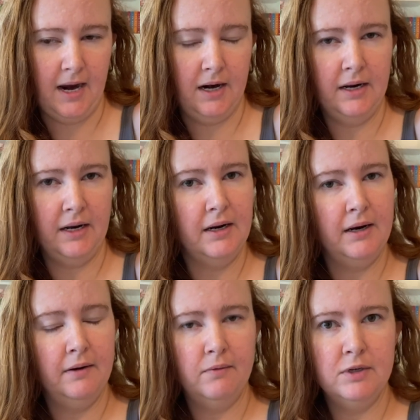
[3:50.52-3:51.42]
and
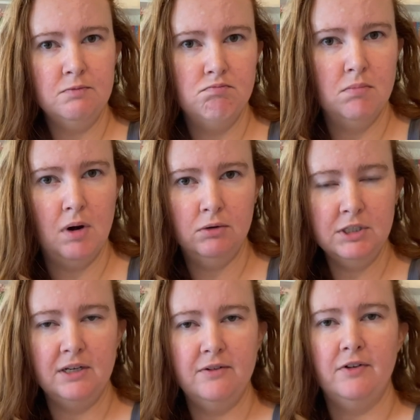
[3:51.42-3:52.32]
it was
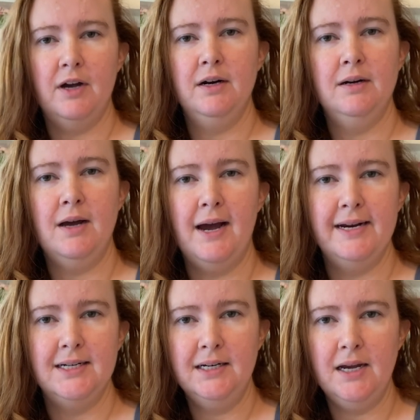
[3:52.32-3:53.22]
mostly fine.
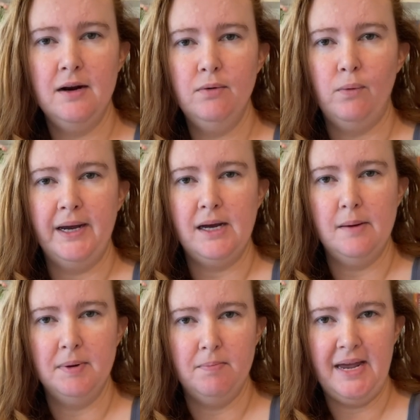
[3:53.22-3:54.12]
I did kind of wake
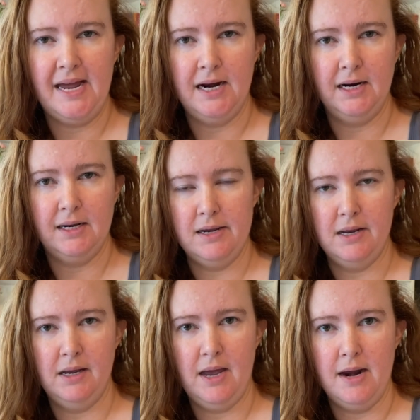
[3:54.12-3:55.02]
up and panic
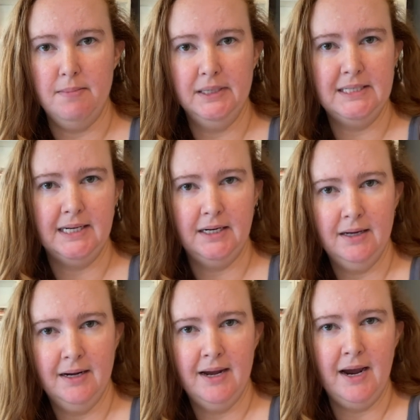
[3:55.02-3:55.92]
and miss it.
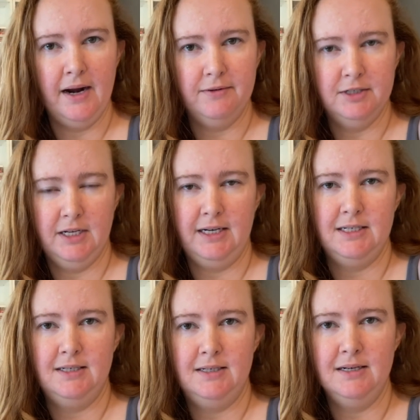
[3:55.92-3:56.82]
And I was like
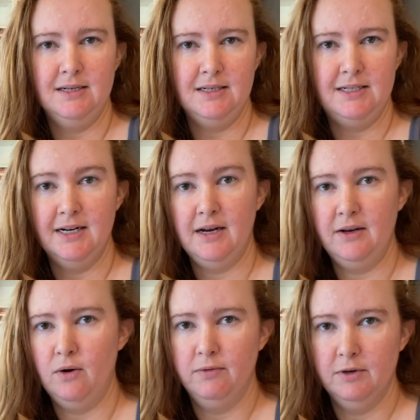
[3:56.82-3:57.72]
did
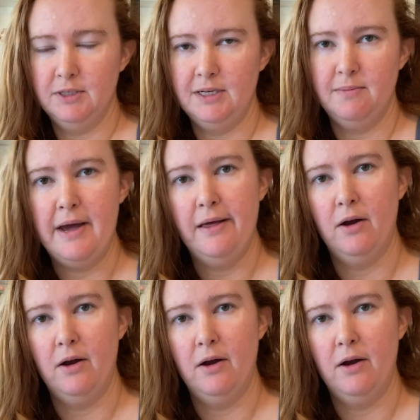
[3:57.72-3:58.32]
I oversleep my